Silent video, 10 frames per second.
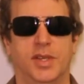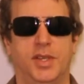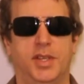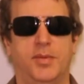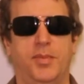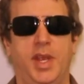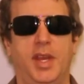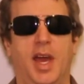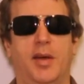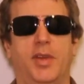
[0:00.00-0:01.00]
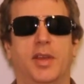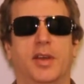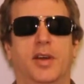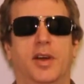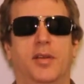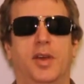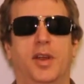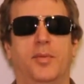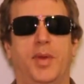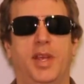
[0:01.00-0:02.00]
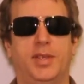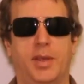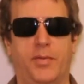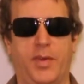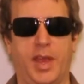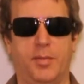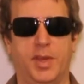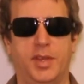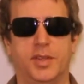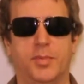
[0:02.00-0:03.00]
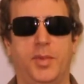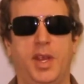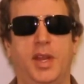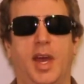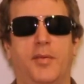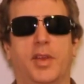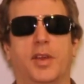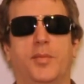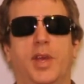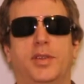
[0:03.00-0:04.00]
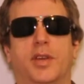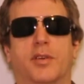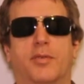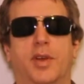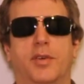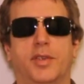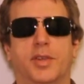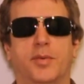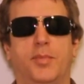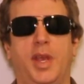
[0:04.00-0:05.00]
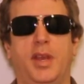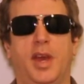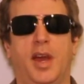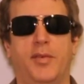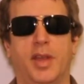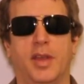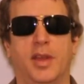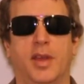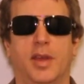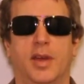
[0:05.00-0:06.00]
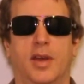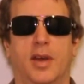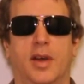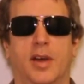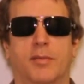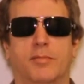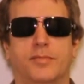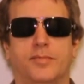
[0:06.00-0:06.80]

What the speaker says: Does it mean having an amazing family? Does it mean having an amazing career? Does it mean having, an